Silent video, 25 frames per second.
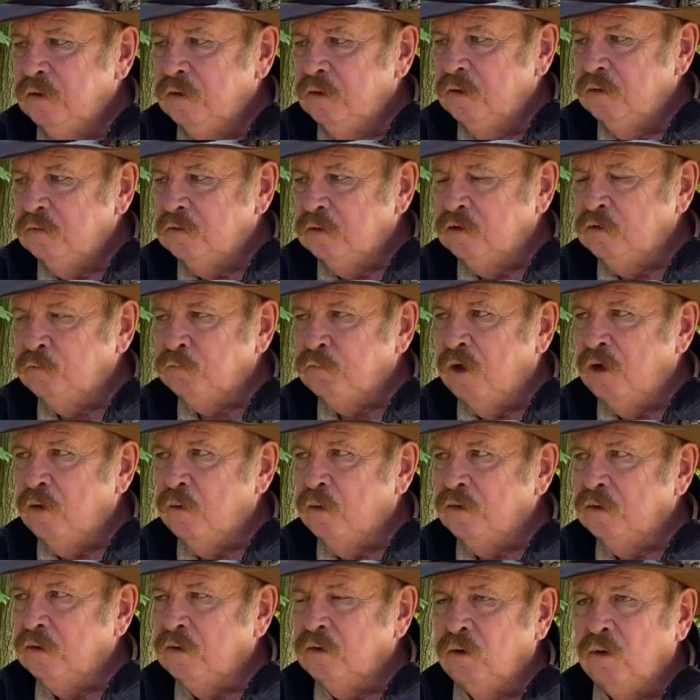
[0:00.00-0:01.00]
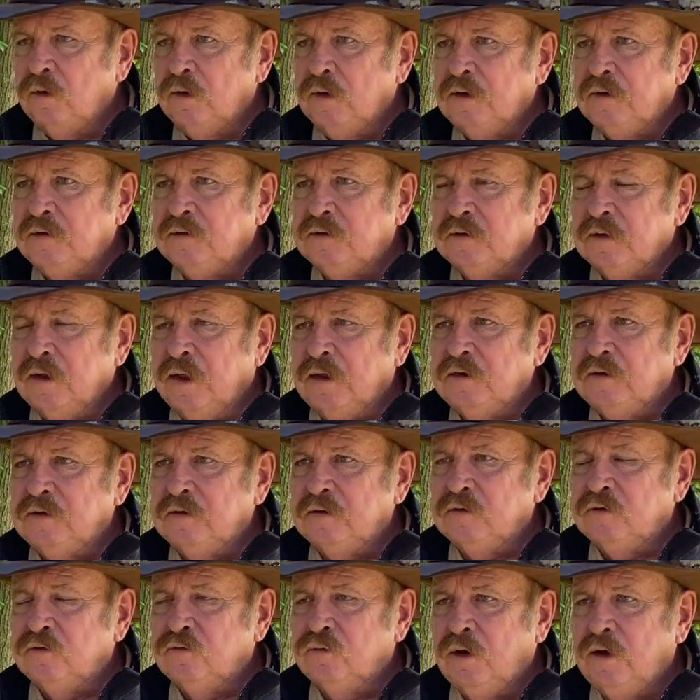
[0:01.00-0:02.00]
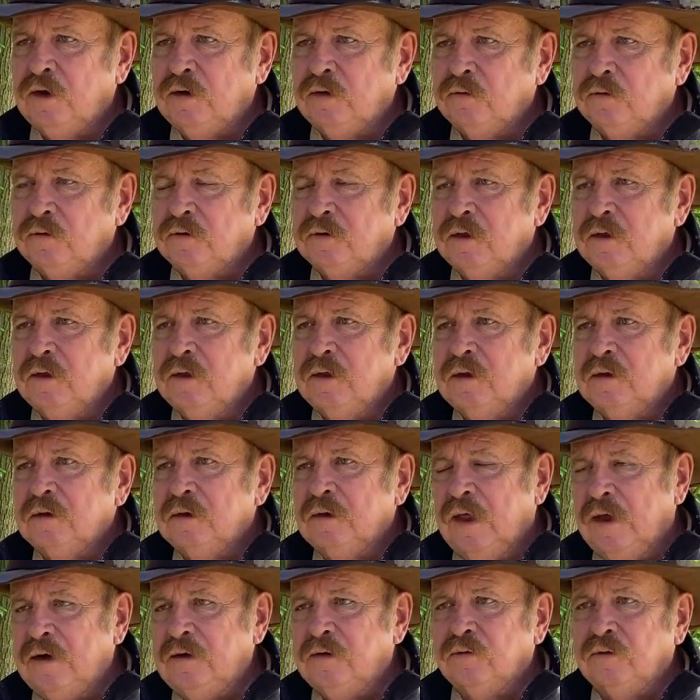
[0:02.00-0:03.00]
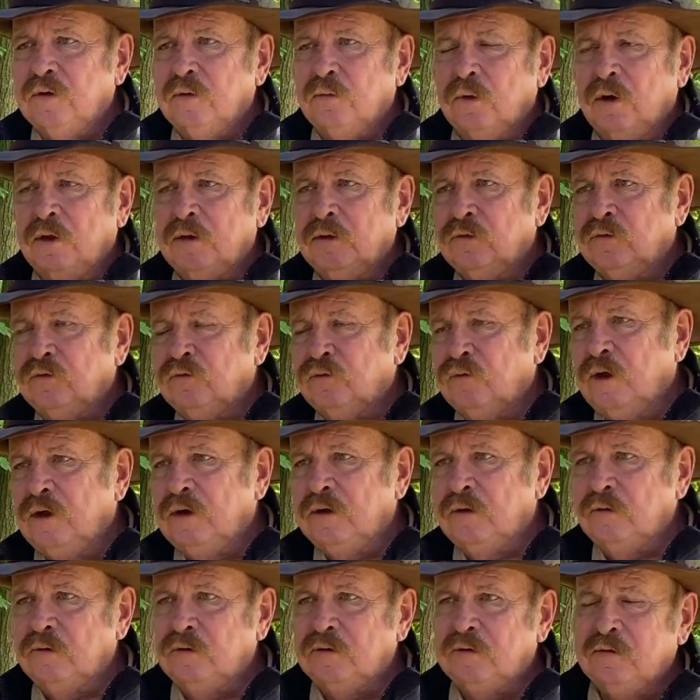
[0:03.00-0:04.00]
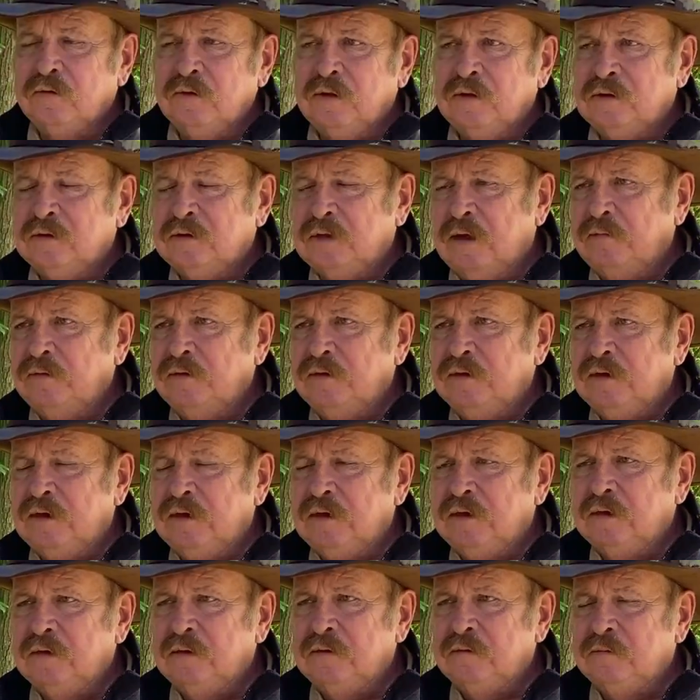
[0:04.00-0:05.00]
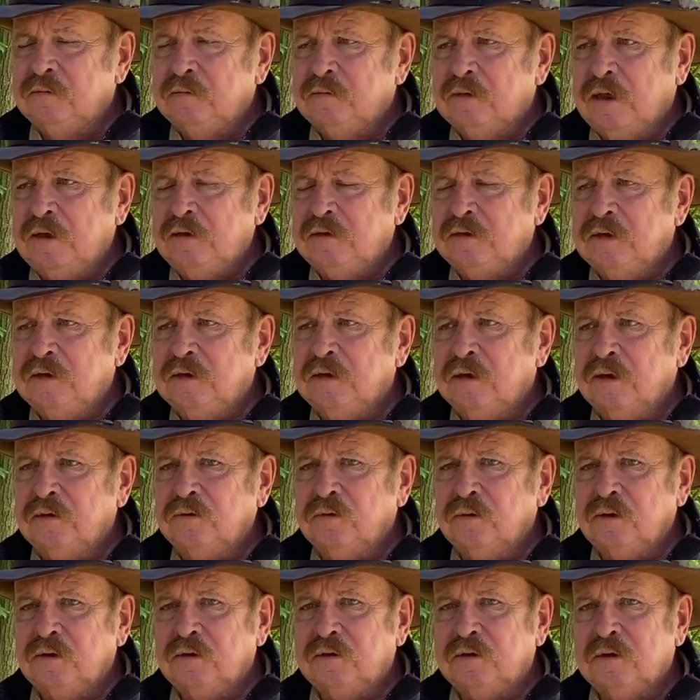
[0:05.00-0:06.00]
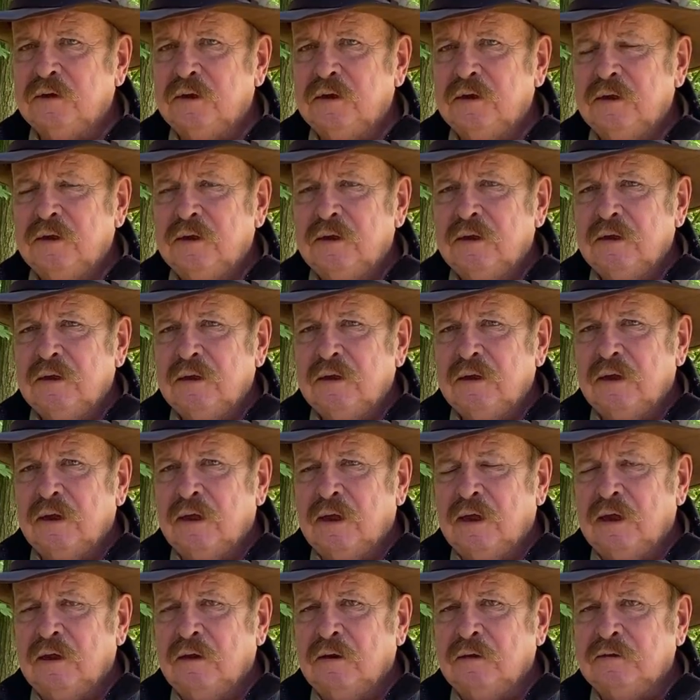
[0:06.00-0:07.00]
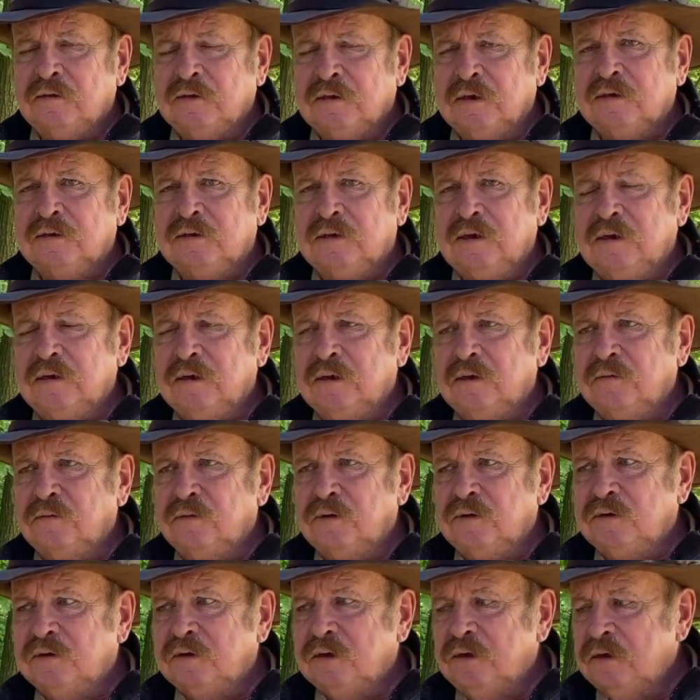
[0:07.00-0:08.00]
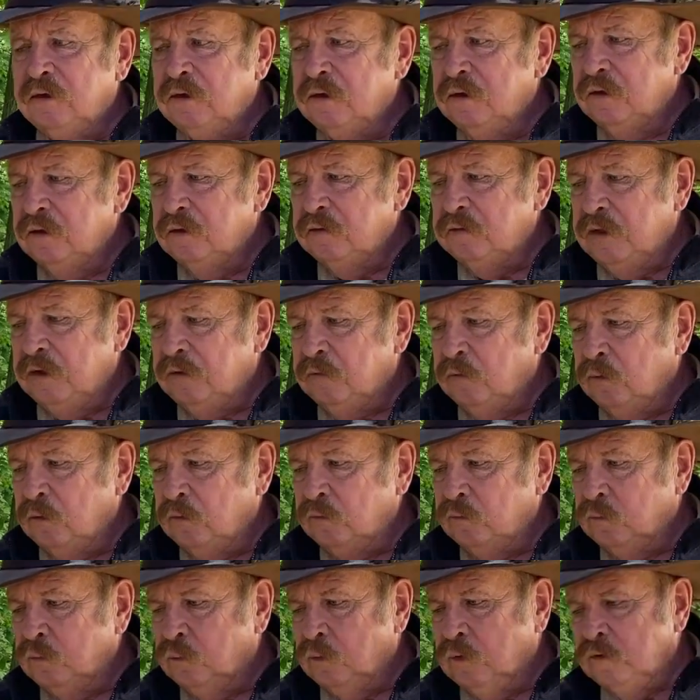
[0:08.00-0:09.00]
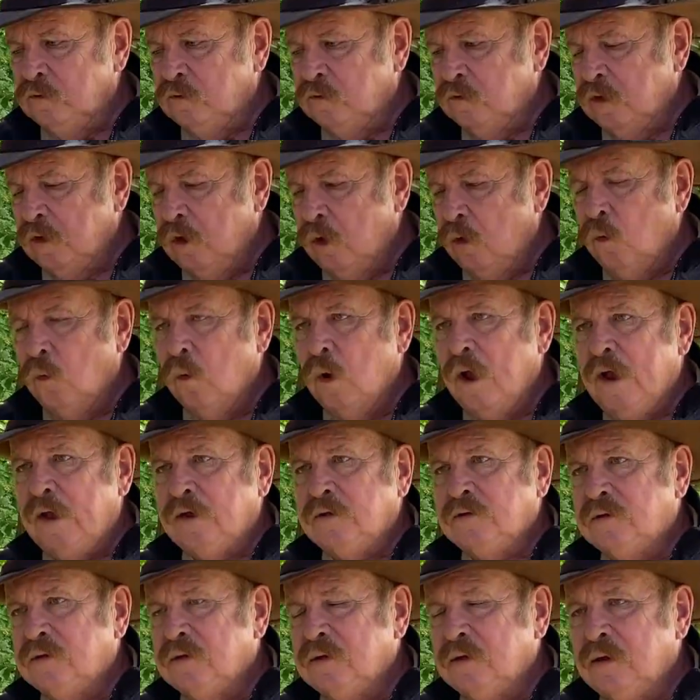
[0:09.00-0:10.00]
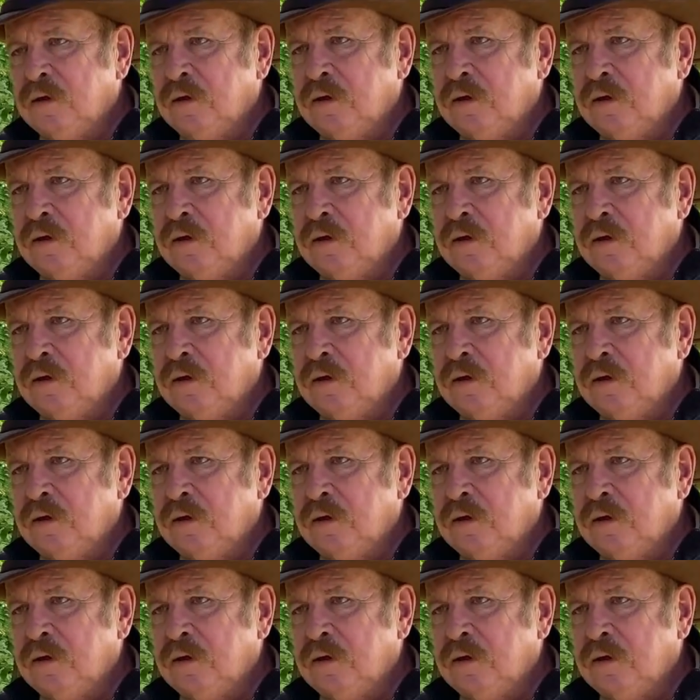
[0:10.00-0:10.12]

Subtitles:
So he's probably one of the earliest licensed traders. Later, there were other traders in the 17 and 1800s, or in 1600s, that would go west.